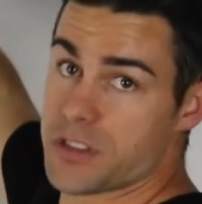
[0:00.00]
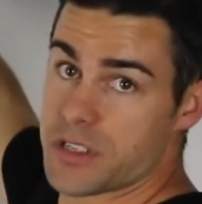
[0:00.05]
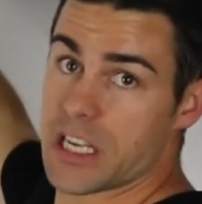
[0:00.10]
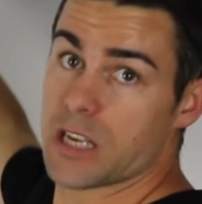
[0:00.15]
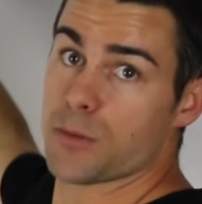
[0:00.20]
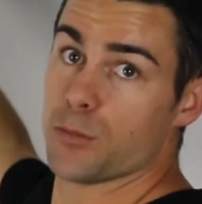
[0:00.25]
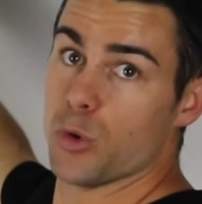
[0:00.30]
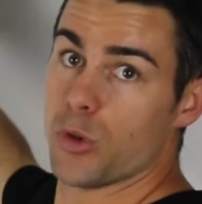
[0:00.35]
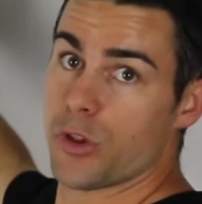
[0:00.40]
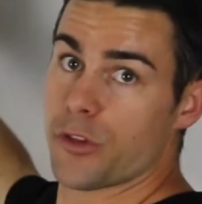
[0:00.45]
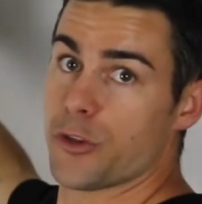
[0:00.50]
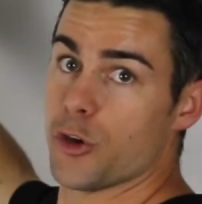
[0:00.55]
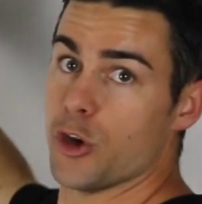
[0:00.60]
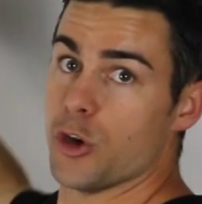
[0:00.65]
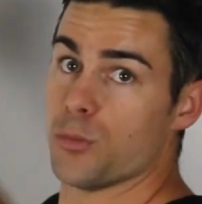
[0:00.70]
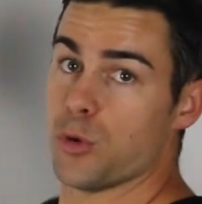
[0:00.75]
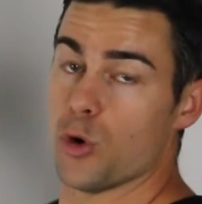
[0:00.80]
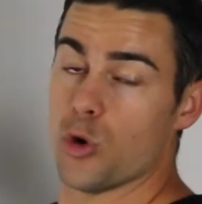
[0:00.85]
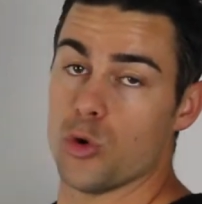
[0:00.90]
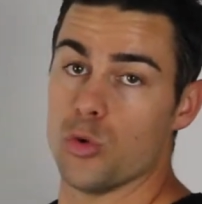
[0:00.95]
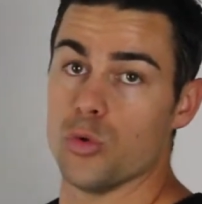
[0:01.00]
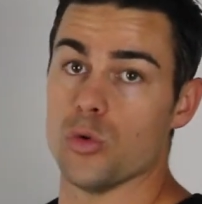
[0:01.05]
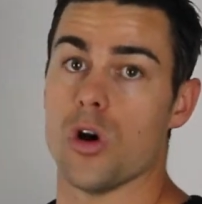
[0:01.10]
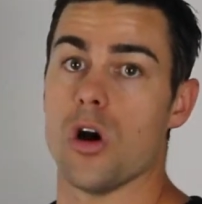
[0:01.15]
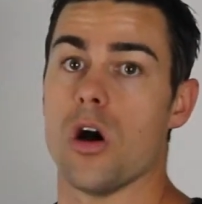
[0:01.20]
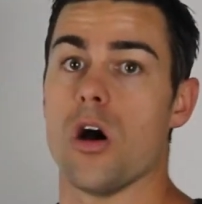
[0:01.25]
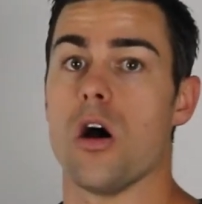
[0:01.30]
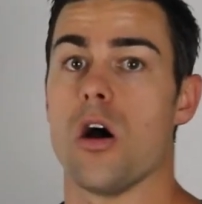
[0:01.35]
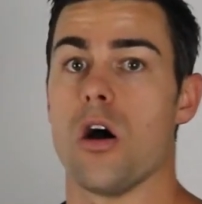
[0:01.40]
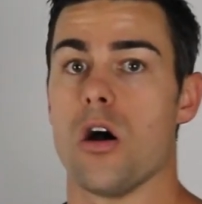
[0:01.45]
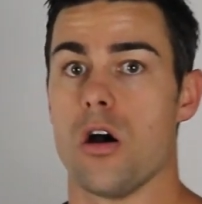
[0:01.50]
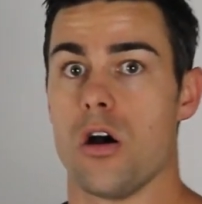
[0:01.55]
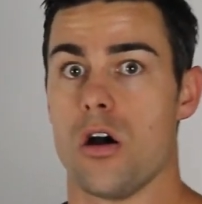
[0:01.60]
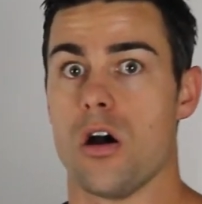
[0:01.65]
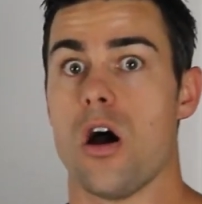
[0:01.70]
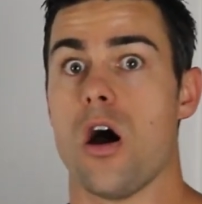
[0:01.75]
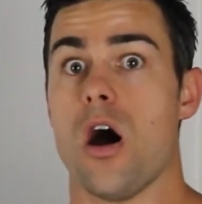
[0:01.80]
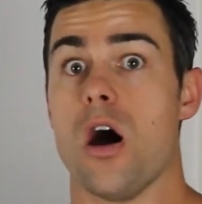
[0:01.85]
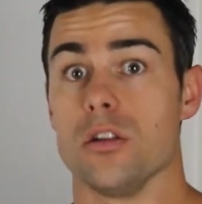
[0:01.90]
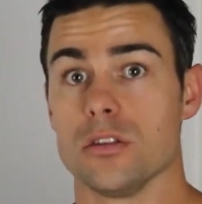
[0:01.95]
second pull, the third pull,
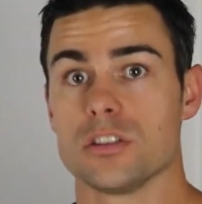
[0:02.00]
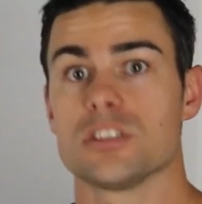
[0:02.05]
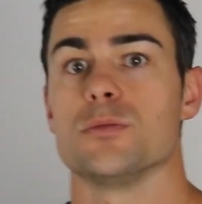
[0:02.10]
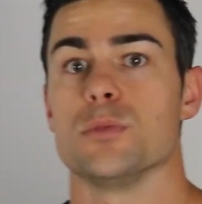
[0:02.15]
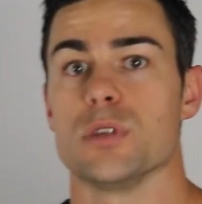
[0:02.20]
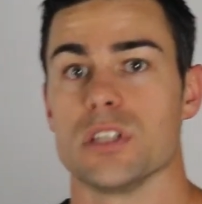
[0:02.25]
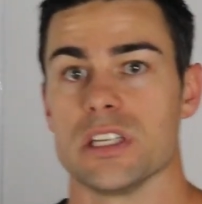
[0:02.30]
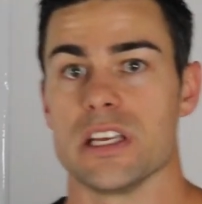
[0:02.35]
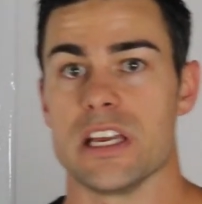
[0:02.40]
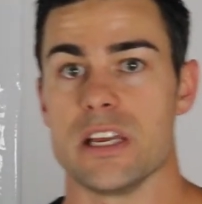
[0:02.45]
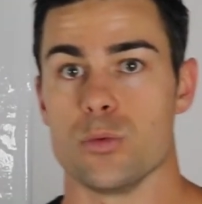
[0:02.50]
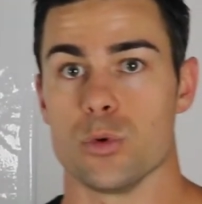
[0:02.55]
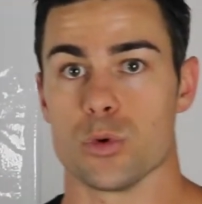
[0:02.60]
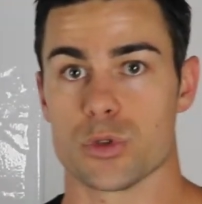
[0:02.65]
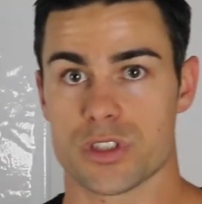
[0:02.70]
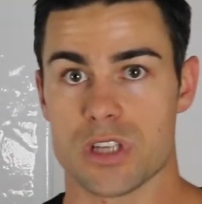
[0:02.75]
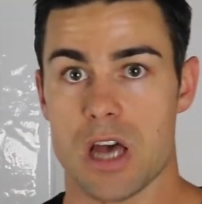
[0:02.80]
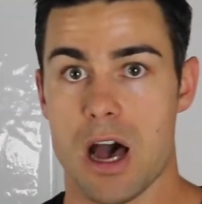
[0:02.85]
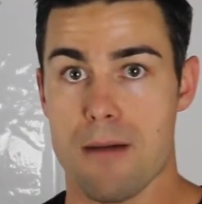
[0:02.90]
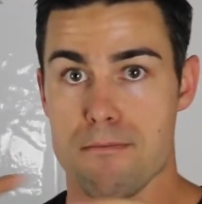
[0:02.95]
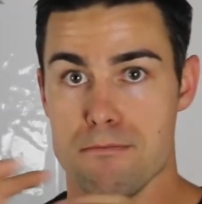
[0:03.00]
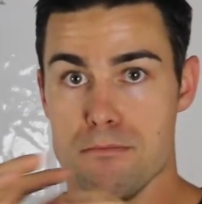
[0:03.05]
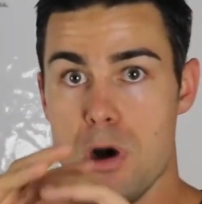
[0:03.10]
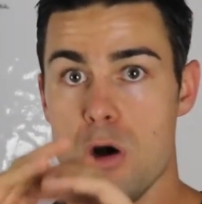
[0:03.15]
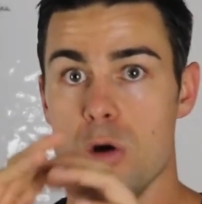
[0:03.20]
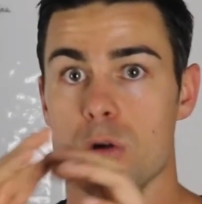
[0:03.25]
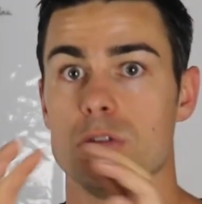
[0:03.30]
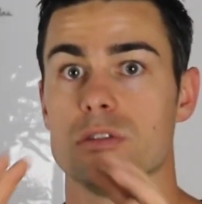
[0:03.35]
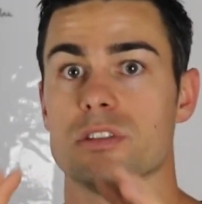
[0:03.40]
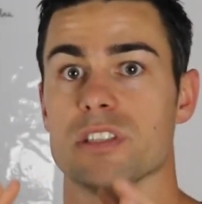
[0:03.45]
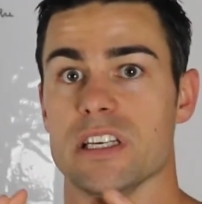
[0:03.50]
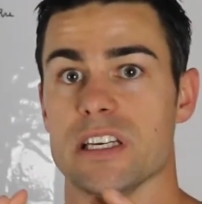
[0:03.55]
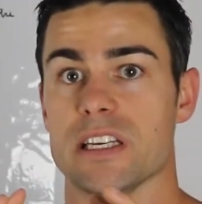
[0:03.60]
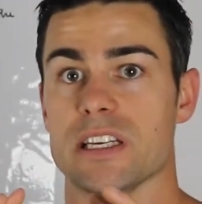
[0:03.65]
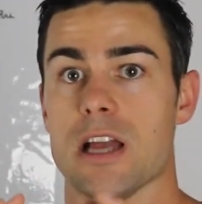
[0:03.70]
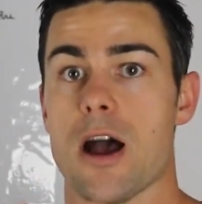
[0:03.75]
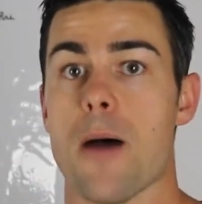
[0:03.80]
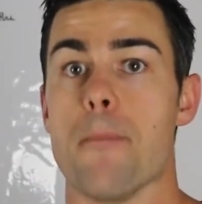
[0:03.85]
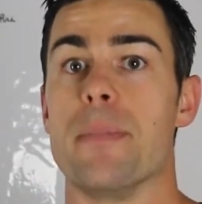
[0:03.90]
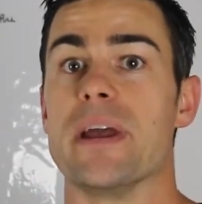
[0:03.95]
ultimately we'll start
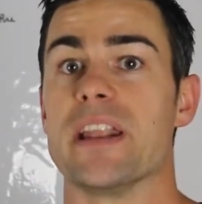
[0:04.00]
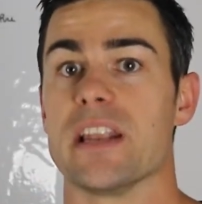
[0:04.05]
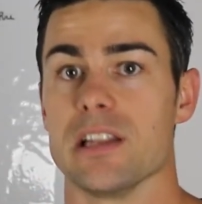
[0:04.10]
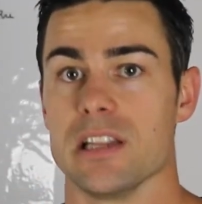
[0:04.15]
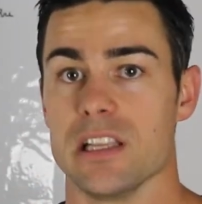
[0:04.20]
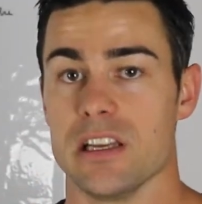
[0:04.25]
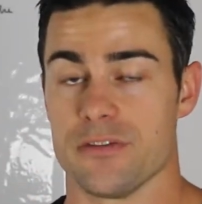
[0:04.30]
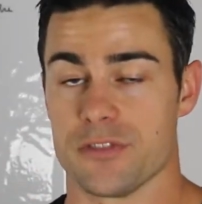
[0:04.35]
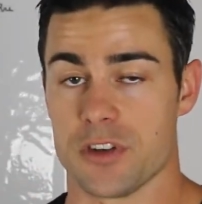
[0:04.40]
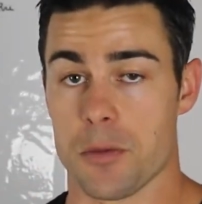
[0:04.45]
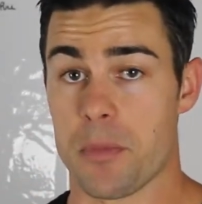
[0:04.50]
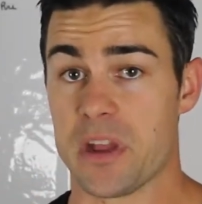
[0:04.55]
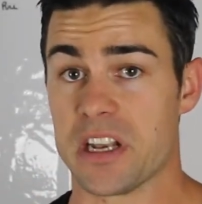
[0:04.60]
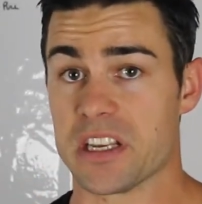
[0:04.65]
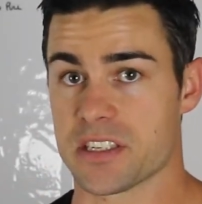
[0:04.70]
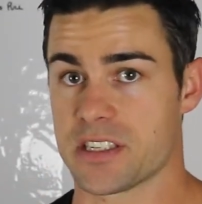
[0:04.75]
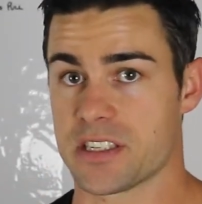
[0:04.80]
molding a better lift, a better